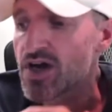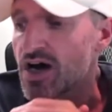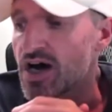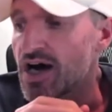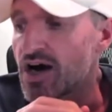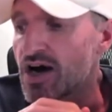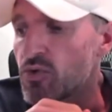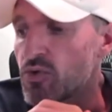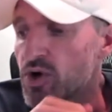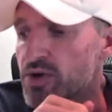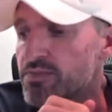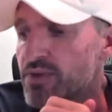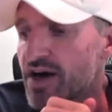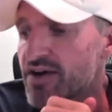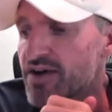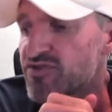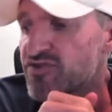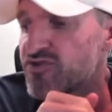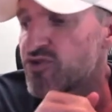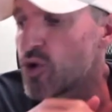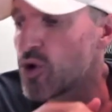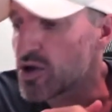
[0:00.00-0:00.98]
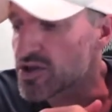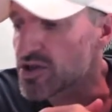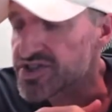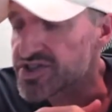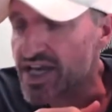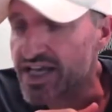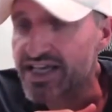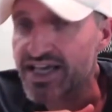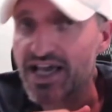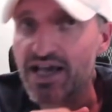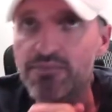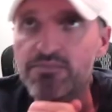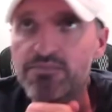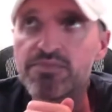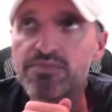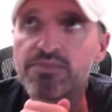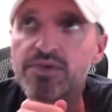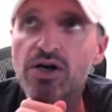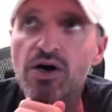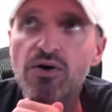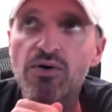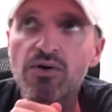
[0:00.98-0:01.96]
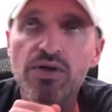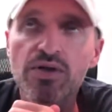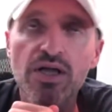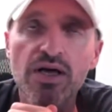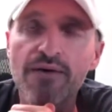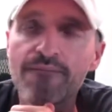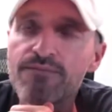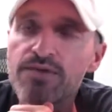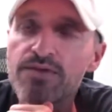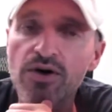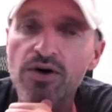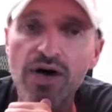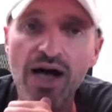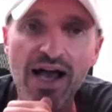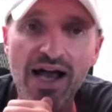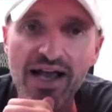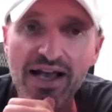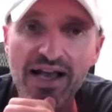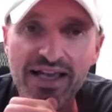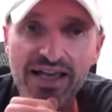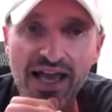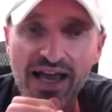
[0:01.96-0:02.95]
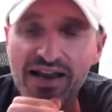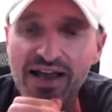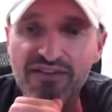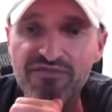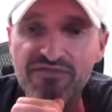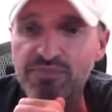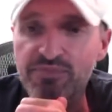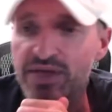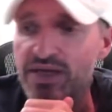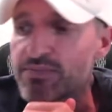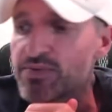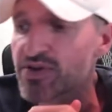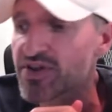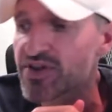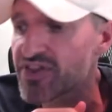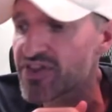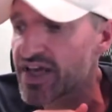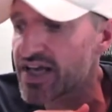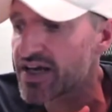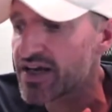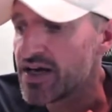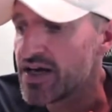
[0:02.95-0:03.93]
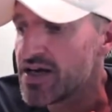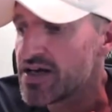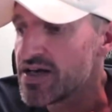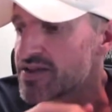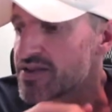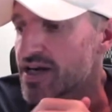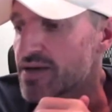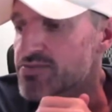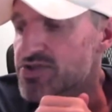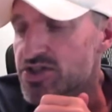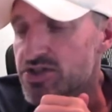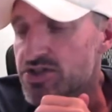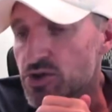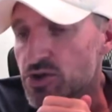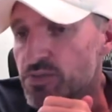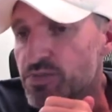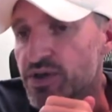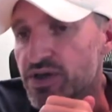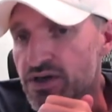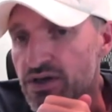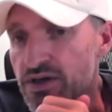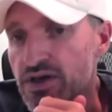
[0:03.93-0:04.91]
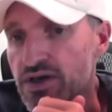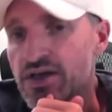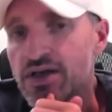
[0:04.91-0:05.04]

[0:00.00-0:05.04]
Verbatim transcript: uh, with my faults. I can't, you know, you know, I can't have people think that I'm stupid.